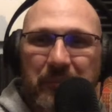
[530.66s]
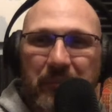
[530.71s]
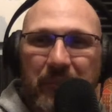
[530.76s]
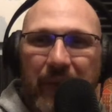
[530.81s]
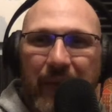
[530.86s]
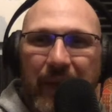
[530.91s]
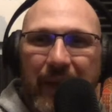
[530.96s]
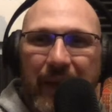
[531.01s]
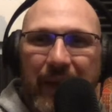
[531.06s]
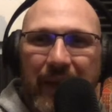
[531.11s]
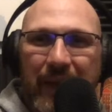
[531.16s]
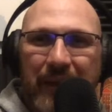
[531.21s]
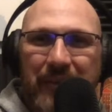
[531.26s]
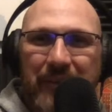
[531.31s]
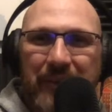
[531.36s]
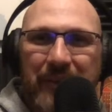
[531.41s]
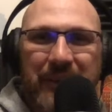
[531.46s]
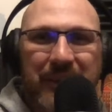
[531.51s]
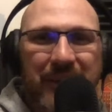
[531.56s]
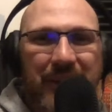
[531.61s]
and
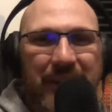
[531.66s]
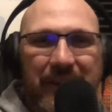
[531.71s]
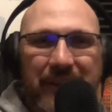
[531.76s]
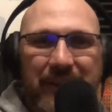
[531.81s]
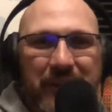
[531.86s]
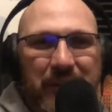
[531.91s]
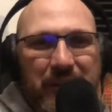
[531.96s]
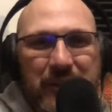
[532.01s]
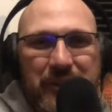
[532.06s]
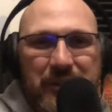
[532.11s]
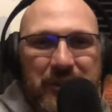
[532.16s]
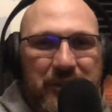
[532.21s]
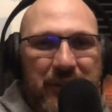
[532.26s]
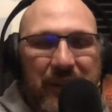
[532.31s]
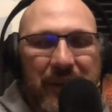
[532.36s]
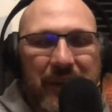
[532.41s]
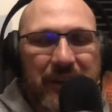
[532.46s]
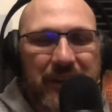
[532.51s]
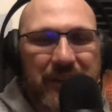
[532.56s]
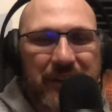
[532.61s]
we thought, let's
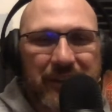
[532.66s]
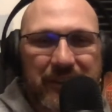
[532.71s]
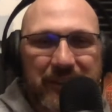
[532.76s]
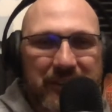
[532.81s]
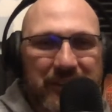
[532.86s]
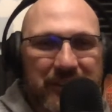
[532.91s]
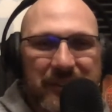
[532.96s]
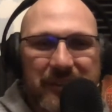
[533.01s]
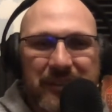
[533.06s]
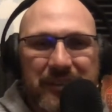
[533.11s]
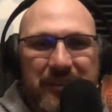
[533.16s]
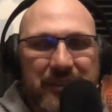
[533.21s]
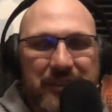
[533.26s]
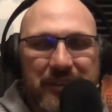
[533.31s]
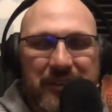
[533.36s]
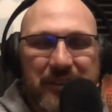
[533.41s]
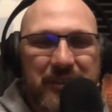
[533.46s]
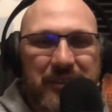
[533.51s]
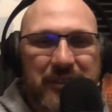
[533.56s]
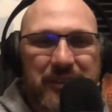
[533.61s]
try it. Let's
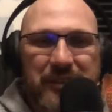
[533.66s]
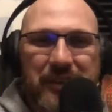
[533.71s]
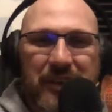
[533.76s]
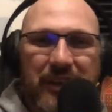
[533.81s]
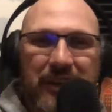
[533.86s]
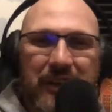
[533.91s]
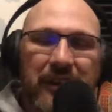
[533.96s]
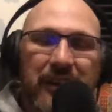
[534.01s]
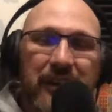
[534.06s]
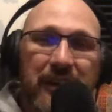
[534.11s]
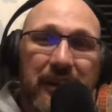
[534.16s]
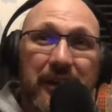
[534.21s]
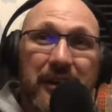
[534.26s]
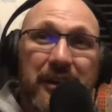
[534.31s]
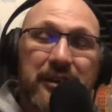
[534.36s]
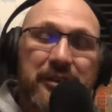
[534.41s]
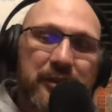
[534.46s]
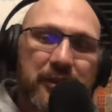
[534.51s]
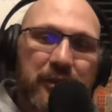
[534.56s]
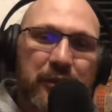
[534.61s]
give it a shot.
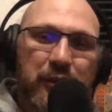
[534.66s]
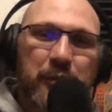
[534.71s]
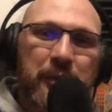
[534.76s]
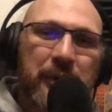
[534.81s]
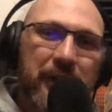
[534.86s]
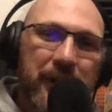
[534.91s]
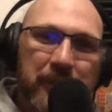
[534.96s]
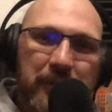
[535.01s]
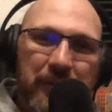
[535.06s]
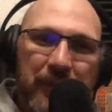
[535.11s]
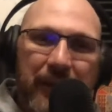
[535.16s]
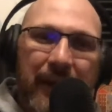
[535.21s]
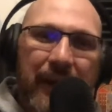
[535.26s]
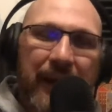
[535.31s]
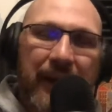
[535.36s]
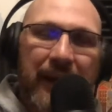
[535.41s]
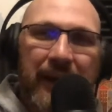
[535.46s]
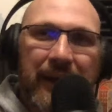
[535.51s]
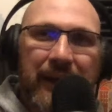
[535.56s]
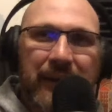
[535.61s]
So I threw my name in the
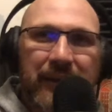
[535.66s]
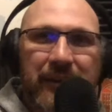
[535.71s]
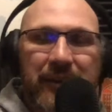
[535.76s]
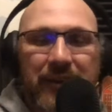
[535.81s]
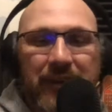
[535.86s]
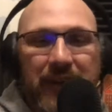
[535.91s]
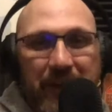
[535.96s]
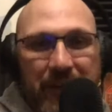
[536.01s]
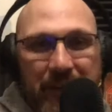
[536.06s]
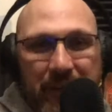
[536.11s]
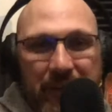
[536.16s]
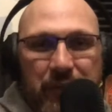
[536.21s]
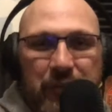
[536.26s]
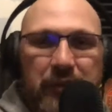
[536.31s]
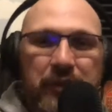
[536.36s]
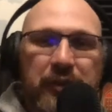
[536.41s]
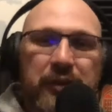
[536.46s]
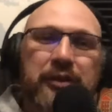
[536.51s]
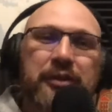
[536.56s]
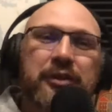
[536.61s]
hat, got an
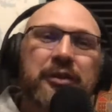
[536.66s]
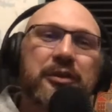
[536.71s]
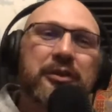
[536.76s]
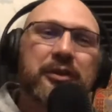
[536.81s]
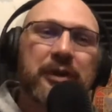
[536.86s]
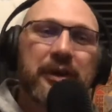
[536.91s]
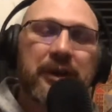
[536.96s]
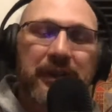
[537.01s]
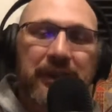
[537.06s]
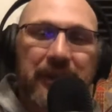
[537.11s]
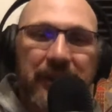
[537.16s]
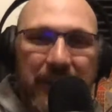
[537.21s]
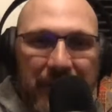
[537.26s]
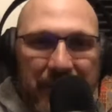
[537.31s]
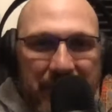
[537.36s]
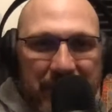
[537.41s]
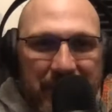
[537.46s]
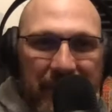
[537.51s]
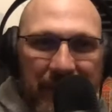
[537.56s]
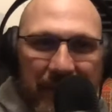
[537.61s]
interview, got
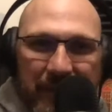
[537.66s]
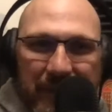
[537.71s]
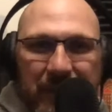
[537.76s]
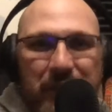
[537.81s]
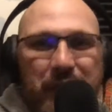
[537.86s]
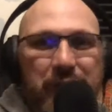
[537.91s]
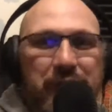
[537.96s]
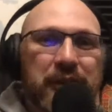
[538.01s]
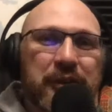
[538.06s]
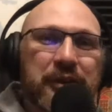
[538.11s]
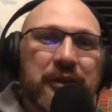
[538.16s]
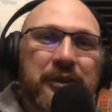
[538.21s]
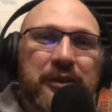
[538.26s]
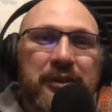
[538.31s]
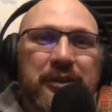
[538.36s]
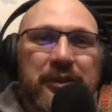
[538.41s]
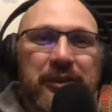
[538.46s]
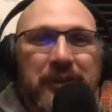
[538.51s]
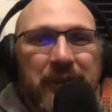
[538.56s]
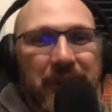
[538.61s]
the second
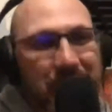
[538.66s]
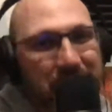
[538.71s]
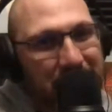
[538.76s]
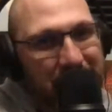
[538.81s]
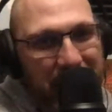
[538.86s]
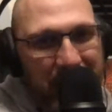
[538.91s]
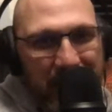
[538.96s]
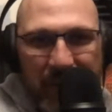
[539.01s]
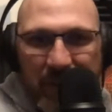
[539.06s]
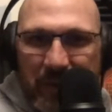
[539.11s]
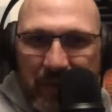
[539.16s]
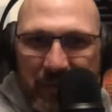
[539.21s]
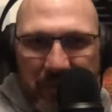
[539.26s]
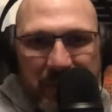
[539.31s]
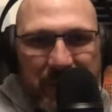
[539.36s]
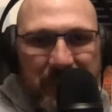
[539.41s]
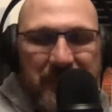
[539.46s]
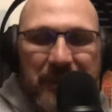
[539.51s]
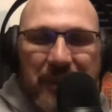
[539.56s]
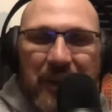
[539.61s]
interview, got offered
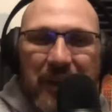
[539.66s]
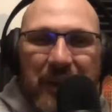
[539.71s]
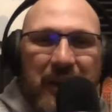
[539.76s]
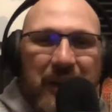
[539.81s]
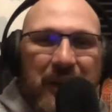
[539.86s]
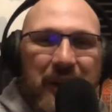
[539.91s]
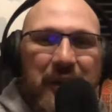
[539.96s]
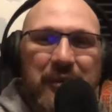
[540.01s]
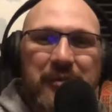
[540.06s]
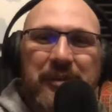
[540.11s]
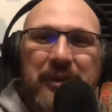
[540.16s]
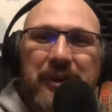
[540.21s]
the job.